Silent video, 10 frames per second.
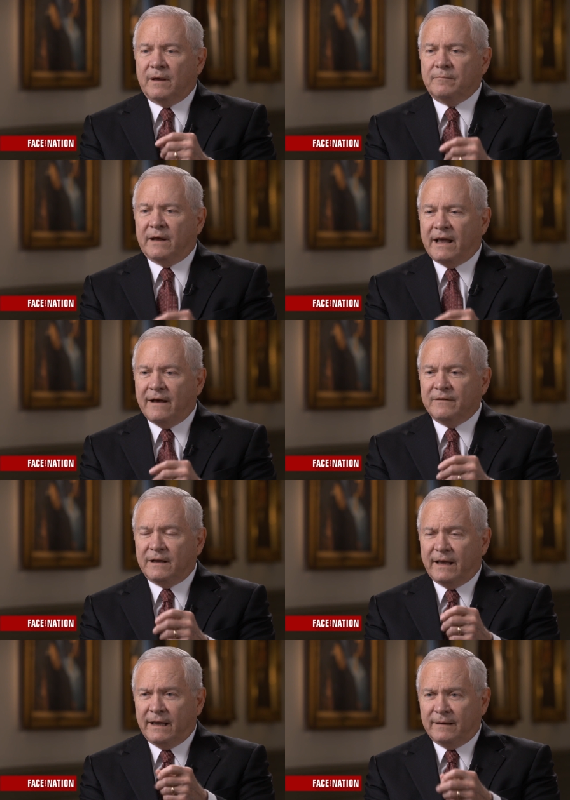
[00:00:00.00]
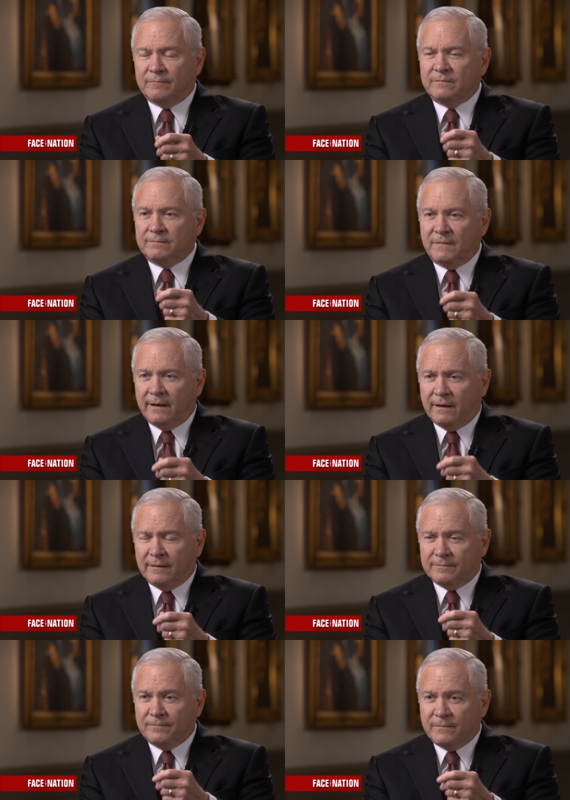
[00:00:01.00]
but having a,
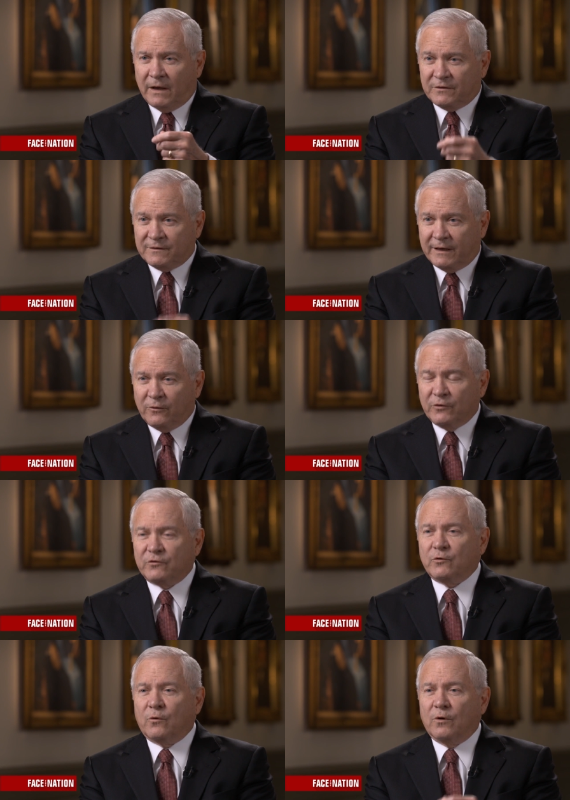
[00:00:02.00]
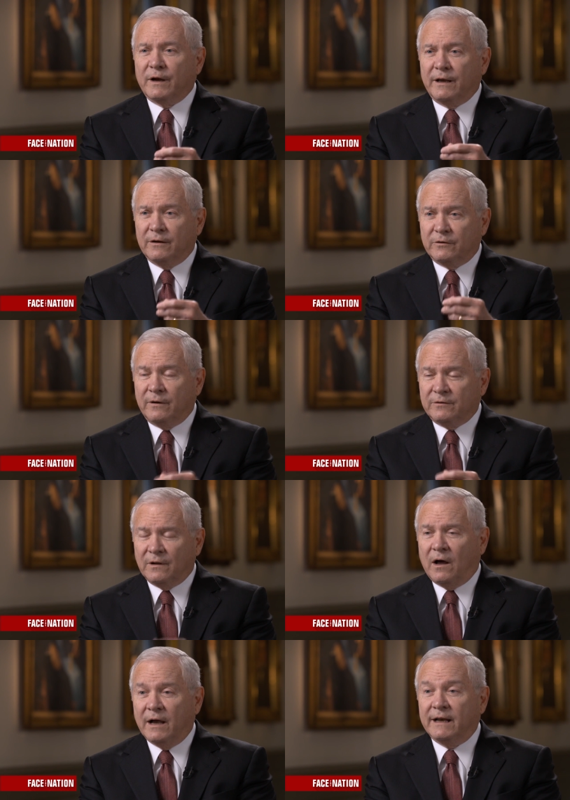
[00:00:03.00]
a, a single story and
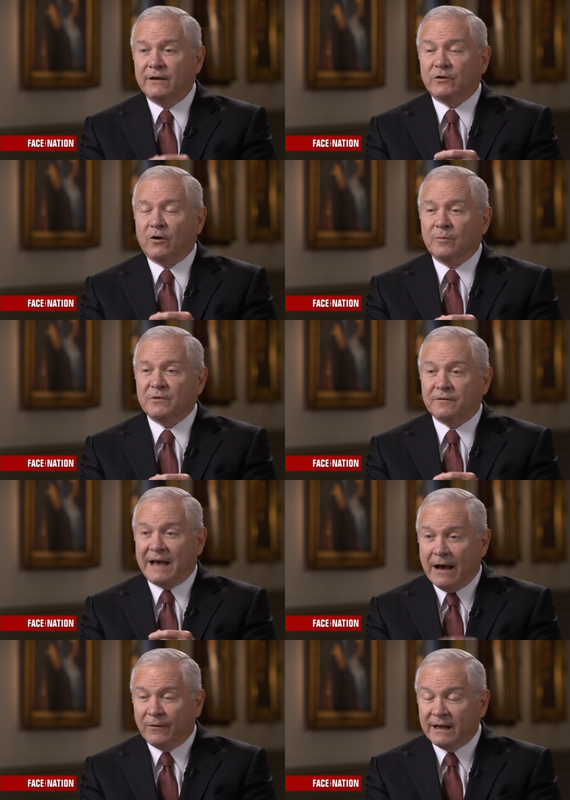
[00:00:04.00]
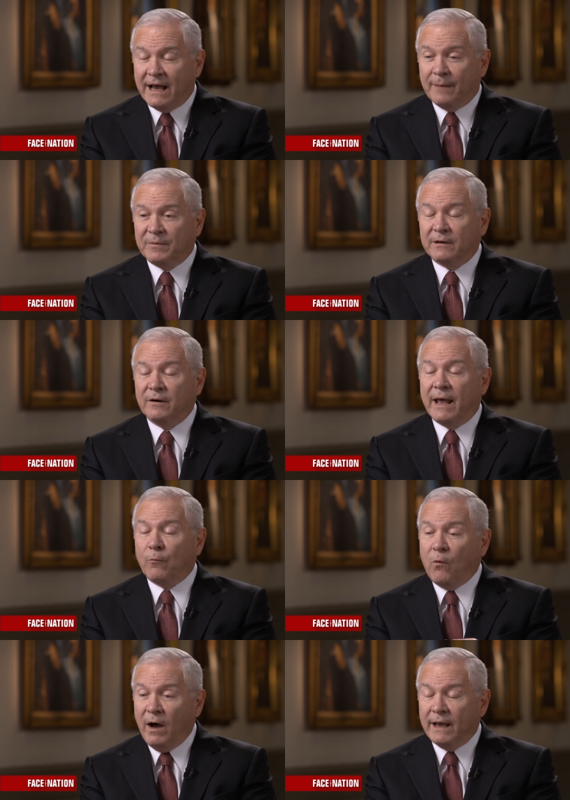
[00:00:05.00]
line in terms of how it happened and
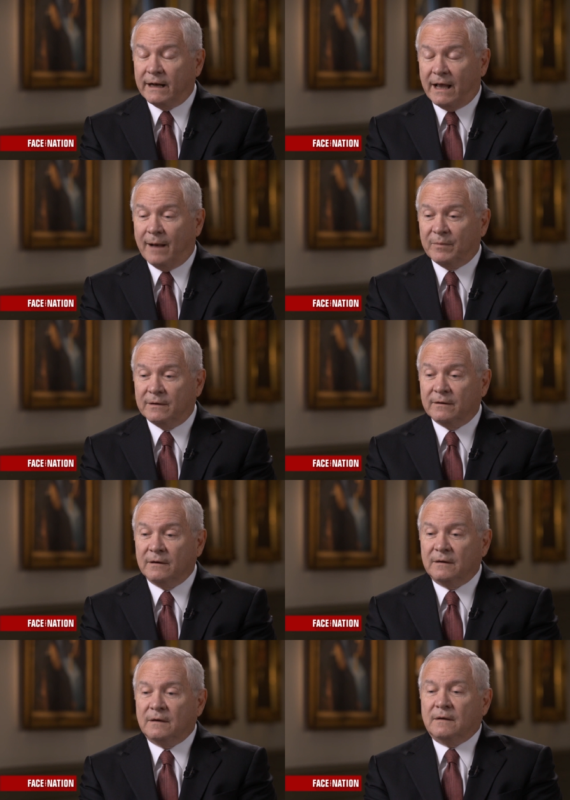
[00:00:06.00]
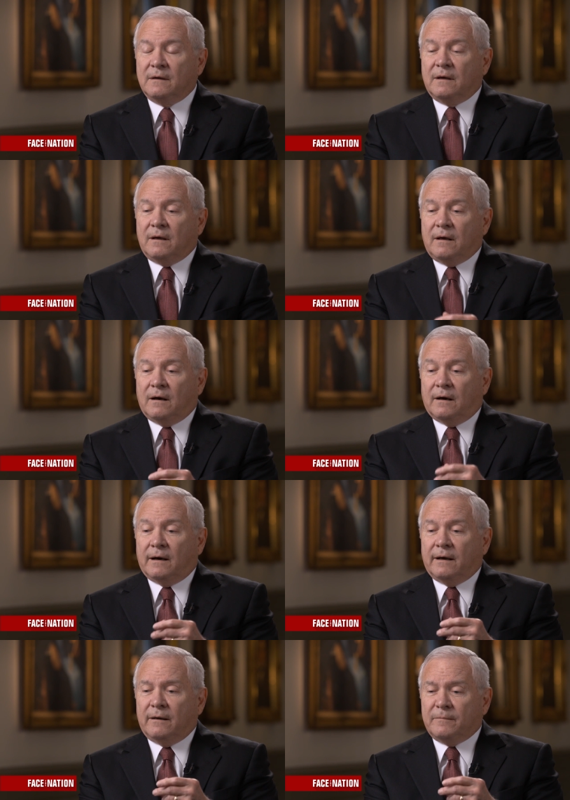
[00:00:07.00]
why it happened,
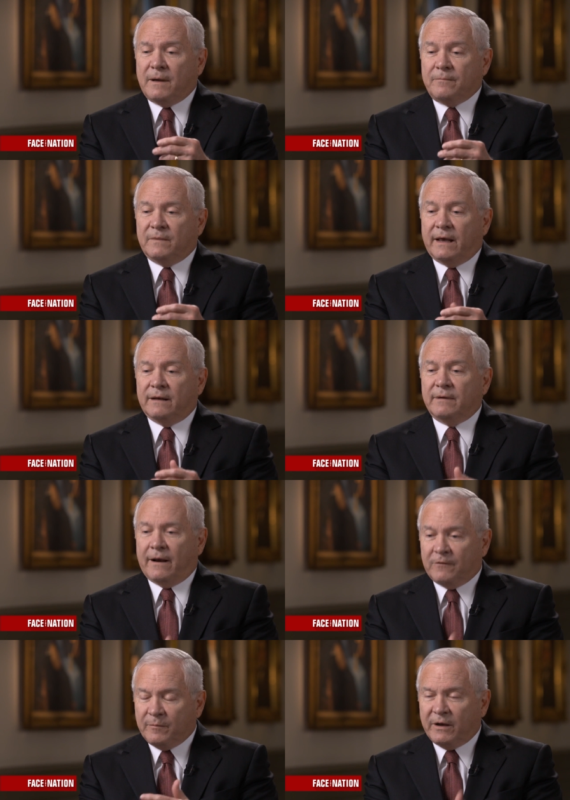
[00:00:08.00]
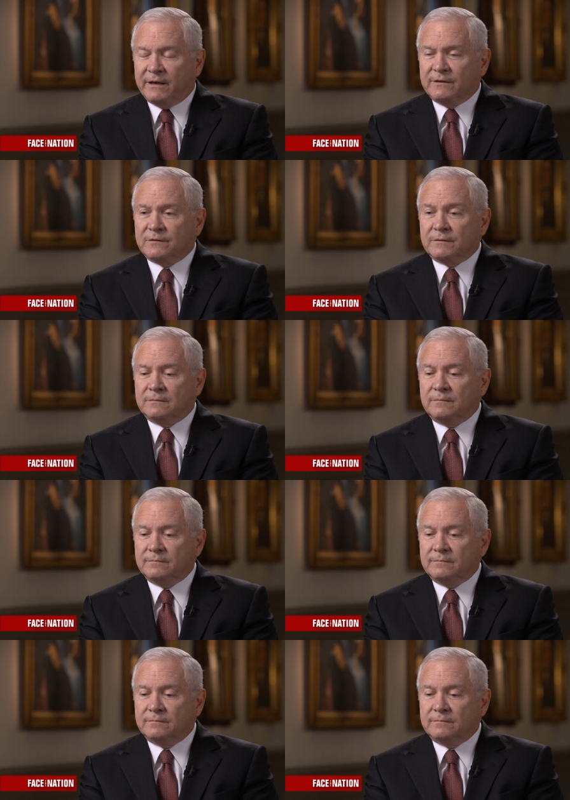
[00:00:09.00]
uh, that everybody is